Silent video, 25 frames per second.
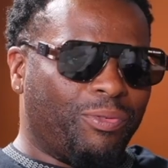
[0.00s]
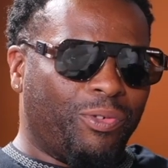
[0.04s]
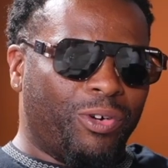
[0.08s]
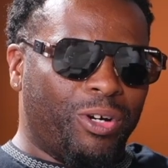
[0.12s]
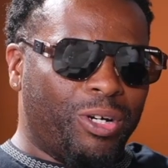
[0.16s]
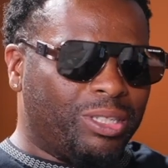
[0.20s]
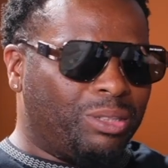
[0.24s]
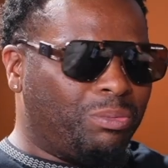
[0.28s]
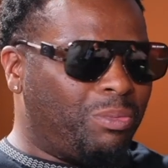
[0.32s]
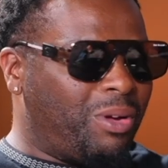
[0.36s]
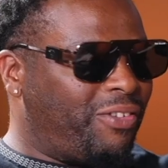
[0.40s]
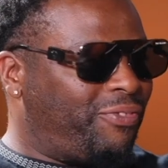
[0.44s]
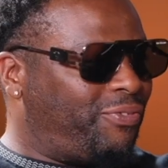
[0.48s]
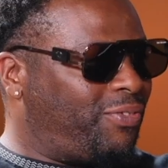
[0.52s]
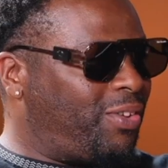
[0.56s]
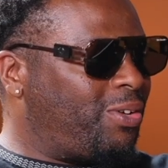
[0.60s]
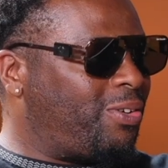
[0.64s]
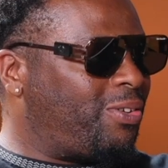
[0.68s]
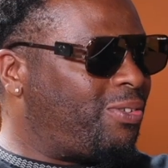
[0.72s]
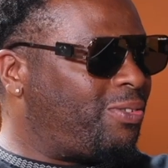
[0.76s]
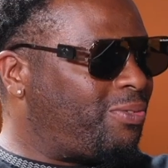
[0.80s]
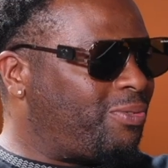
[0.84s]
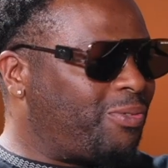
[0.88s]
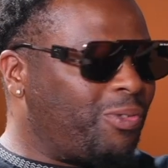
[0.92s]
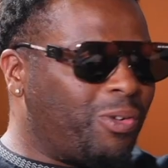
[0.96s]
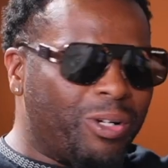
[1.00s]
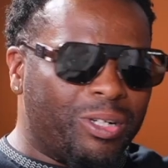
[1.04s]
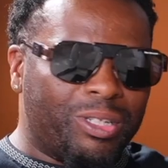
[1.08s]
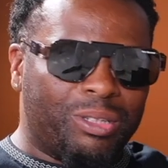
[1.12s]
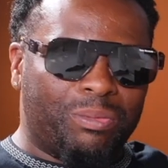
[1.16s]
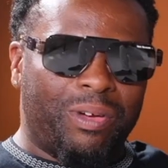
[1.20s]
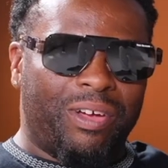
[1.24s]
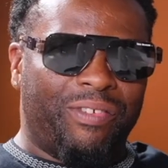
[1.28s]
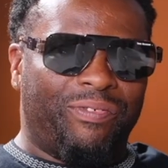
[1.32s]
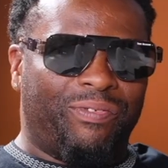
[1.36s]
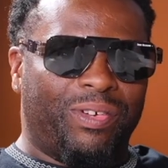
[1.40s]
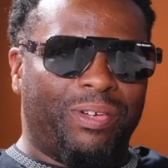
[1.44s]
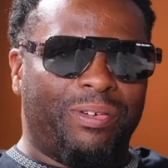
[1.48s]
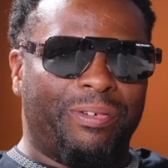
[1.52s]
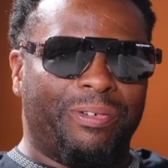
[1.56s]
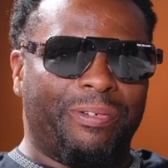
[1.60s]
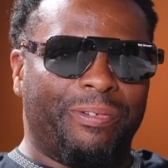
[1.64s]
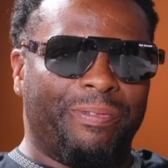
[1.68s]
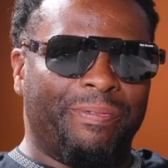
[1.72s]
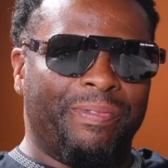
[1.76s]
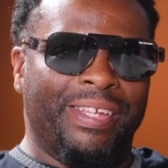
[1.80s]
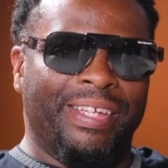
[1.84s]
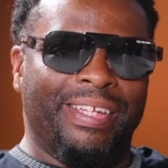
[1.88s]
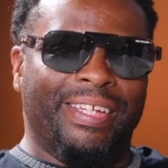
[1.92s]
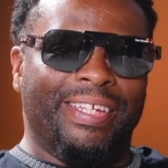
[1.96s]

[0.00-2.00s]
Where's my phone? Where's my phone?